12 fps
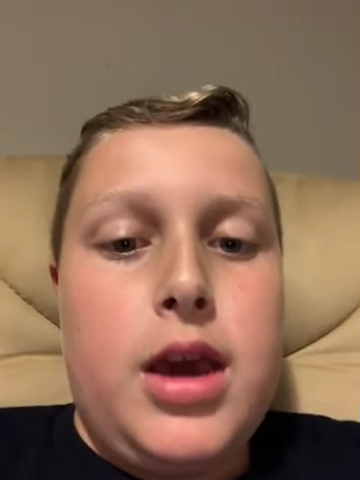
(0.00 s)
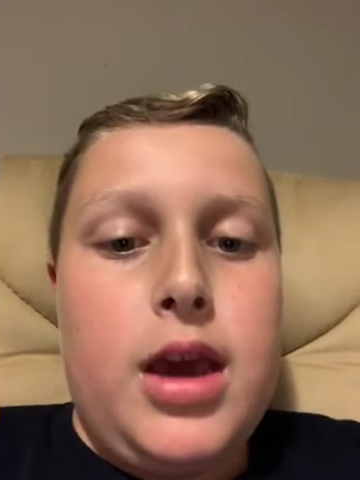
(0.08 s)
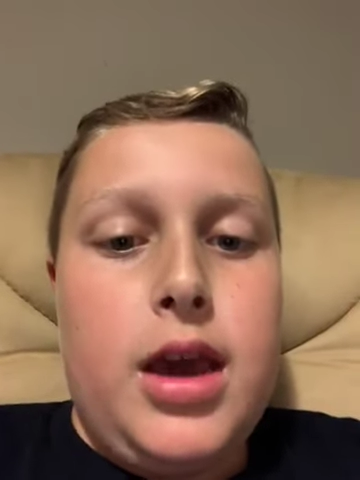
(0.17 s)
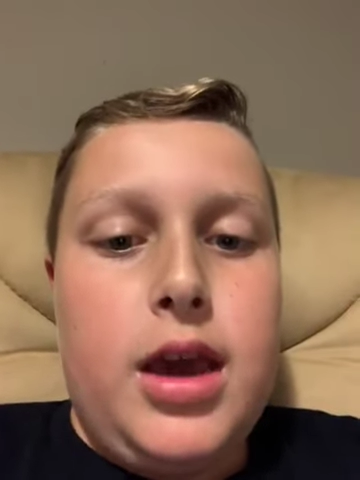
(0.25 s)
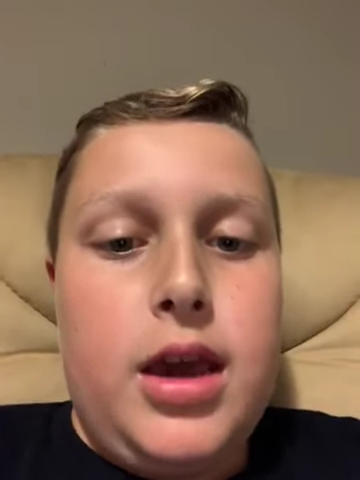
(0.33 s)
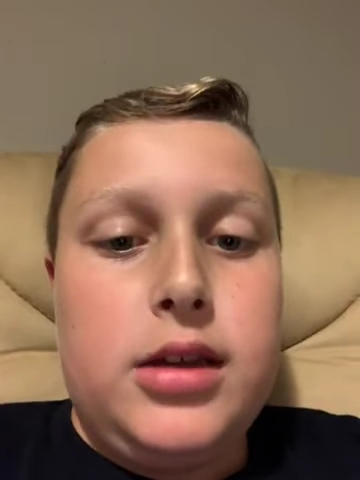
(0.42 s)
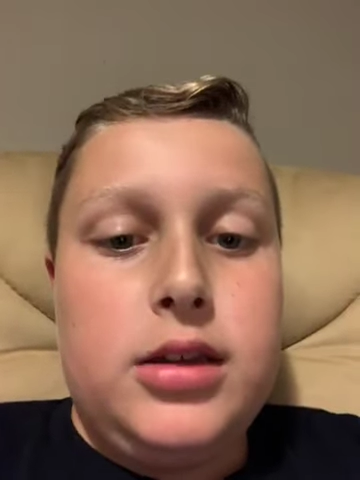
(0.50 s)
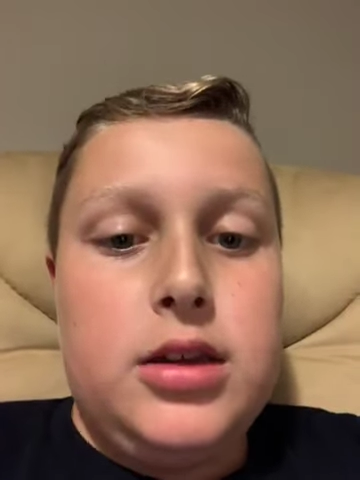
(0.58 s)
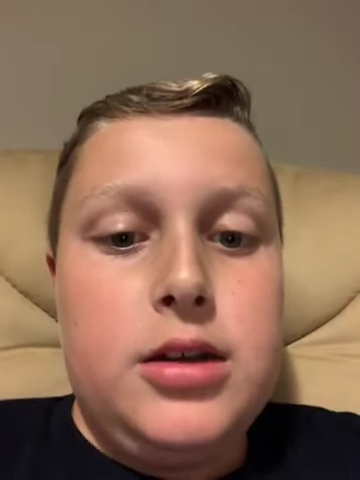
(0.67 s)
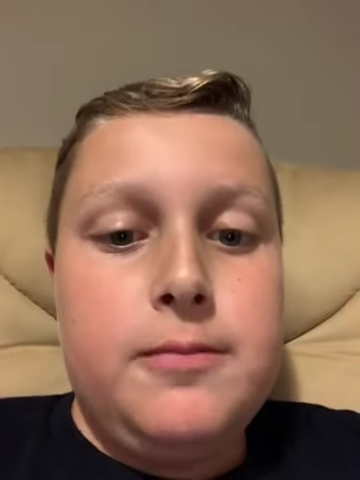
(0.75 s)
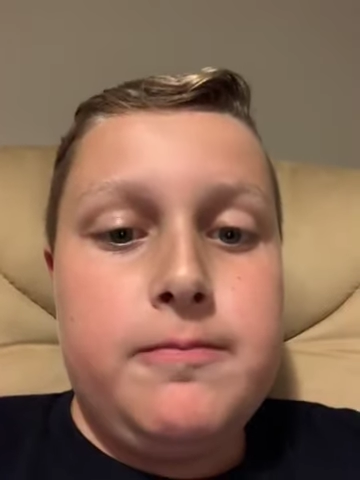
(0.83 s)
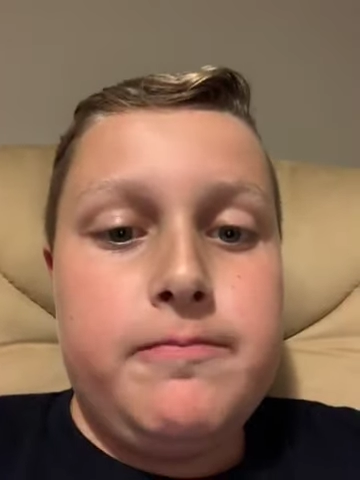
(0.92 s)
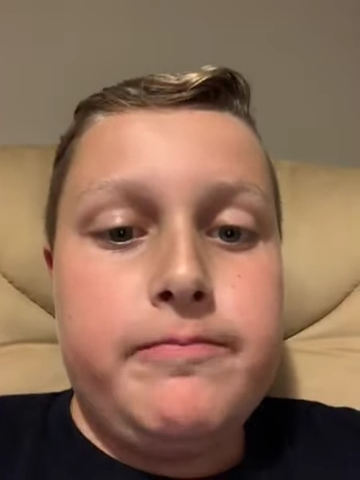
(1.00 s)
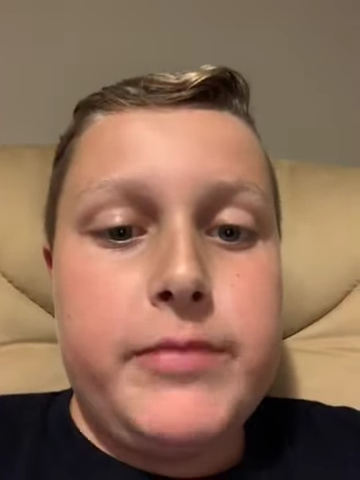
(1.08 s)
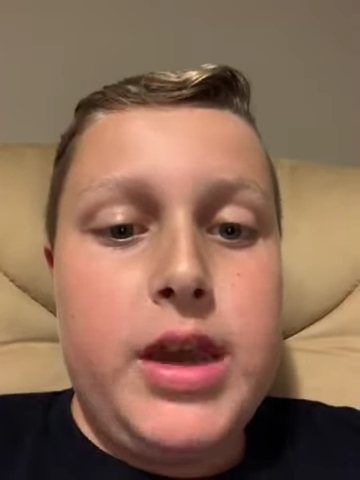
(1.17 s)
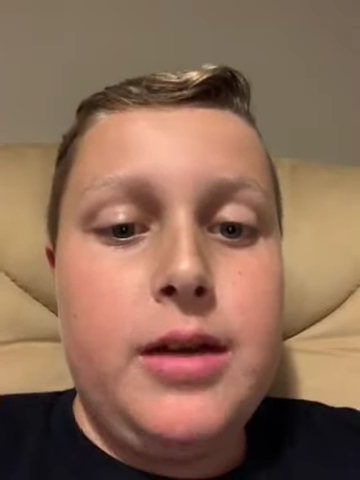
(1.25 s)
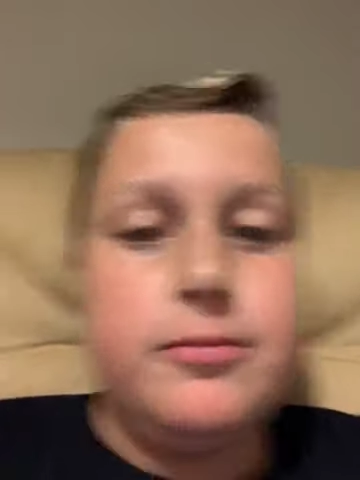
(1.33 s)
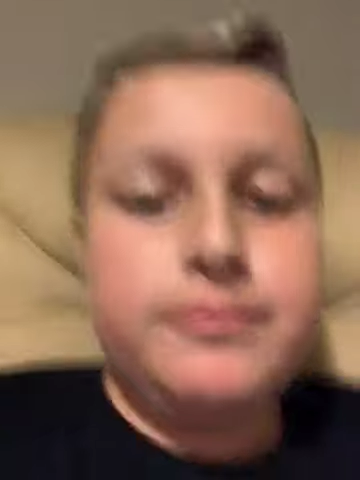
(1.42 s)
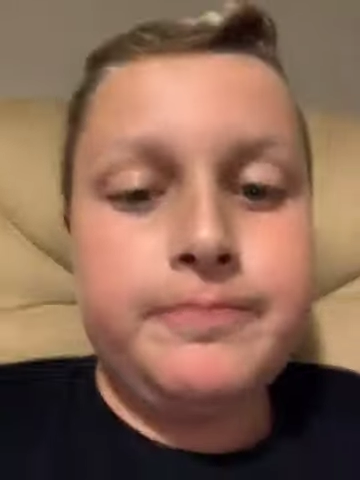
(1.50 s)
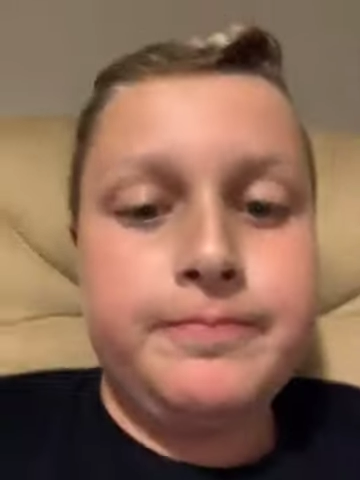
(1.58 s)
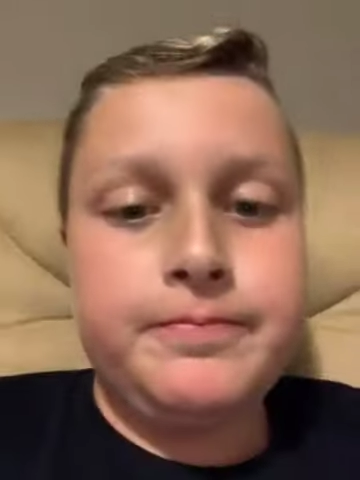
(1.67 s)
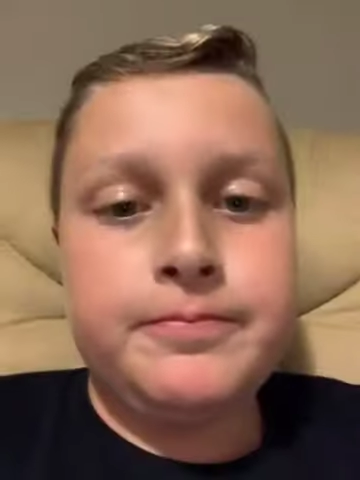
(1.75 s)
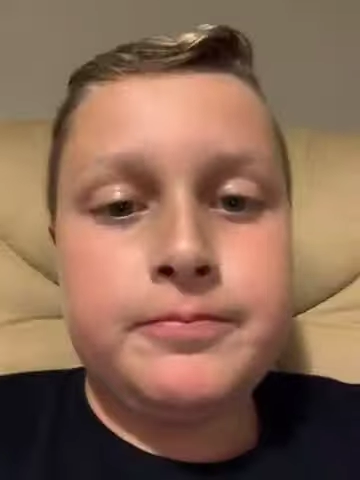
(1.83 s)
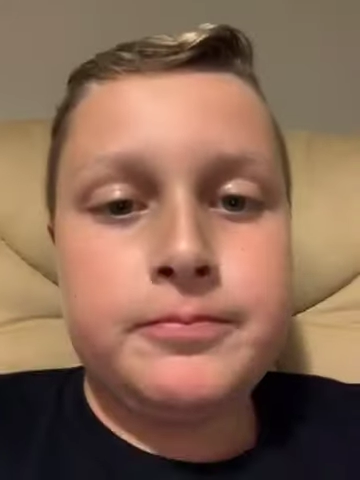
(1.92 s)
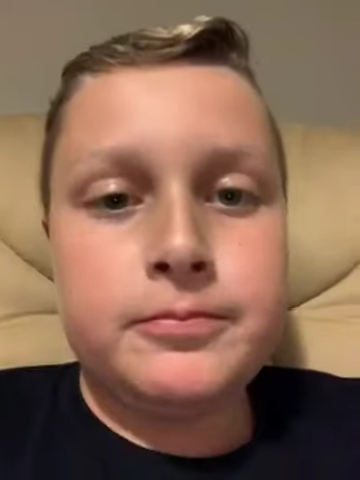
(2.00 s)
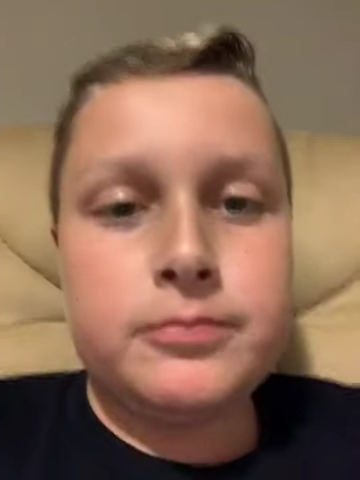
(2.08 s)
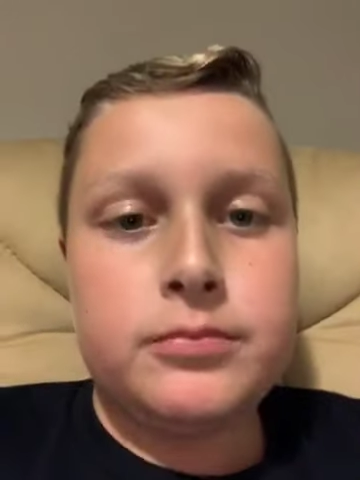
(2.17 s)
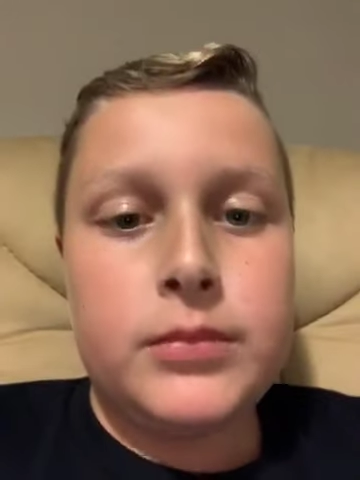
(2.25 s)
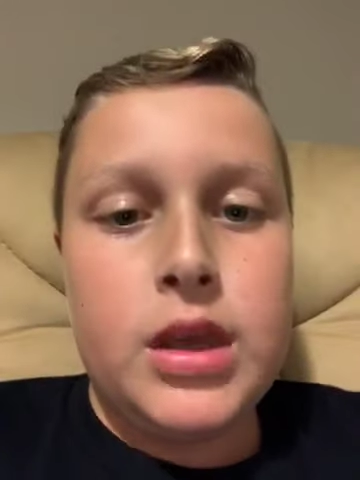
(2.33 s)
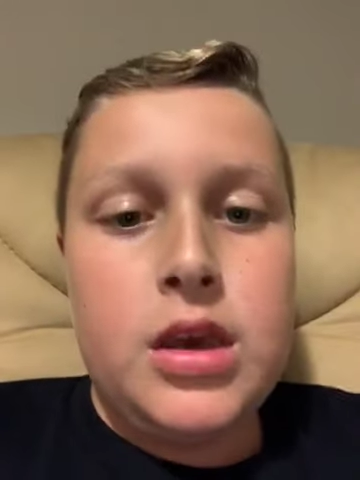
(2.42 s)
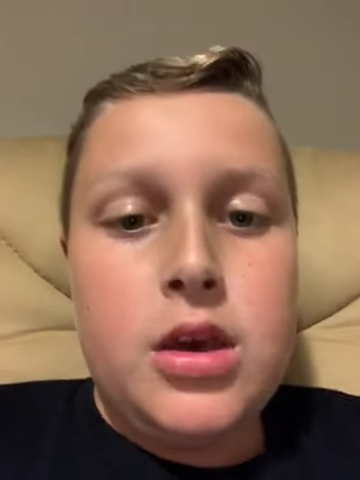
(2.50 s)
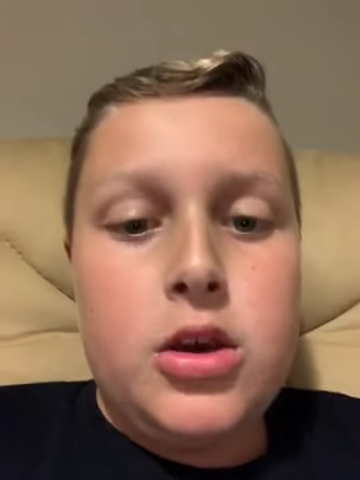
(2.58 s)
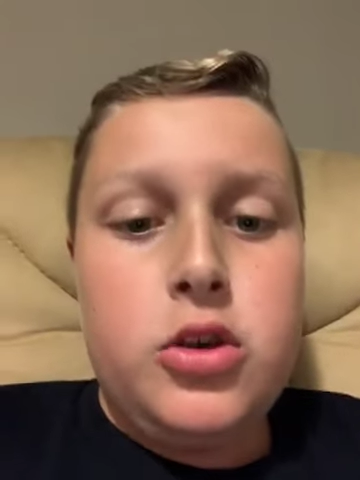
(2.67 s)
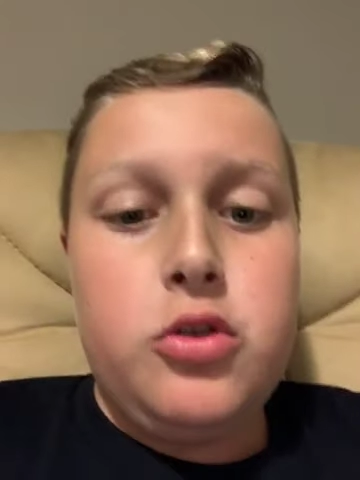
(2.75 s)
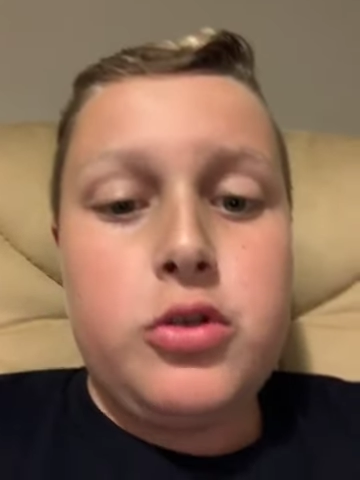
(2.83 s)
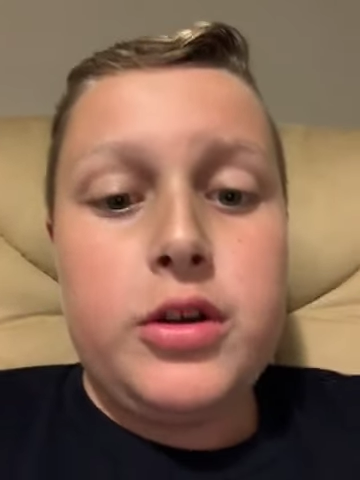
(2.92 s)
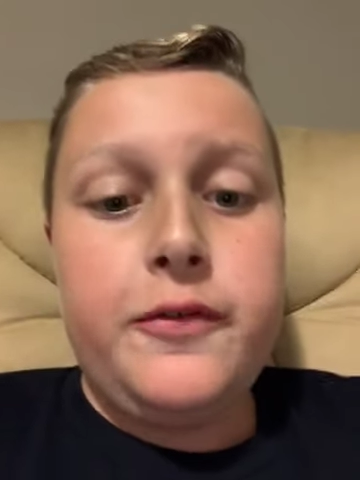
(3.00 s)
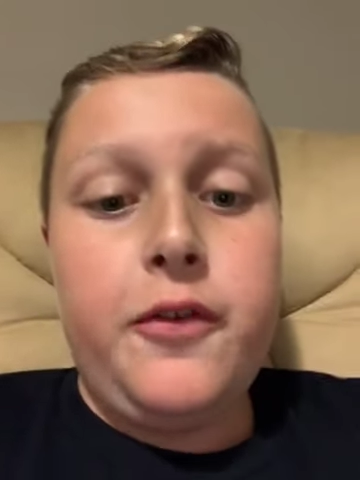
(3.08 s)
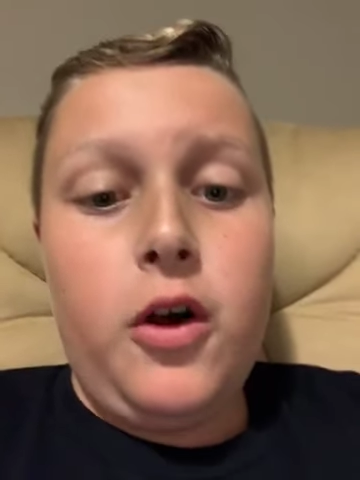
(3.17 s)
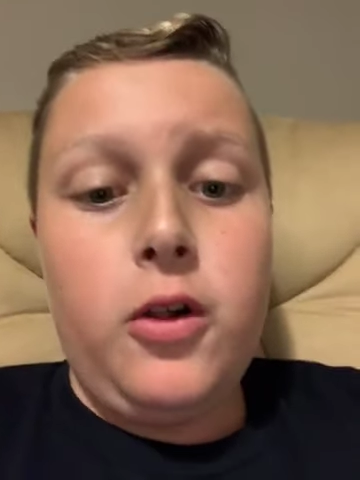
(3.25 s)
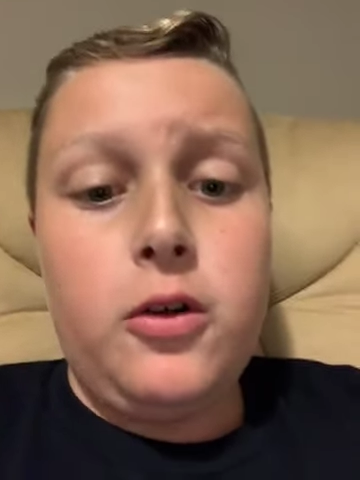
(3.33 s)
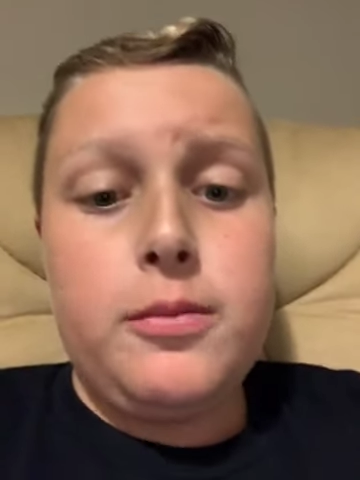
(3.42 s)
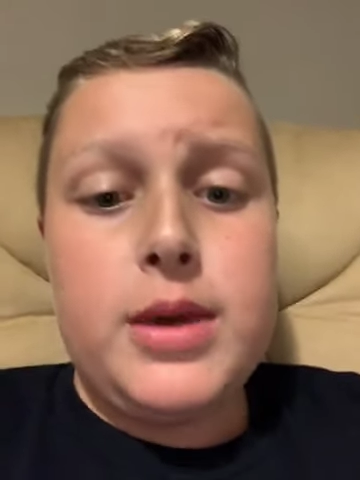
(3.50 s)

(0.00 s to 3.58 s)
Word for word: And yeah, you can follow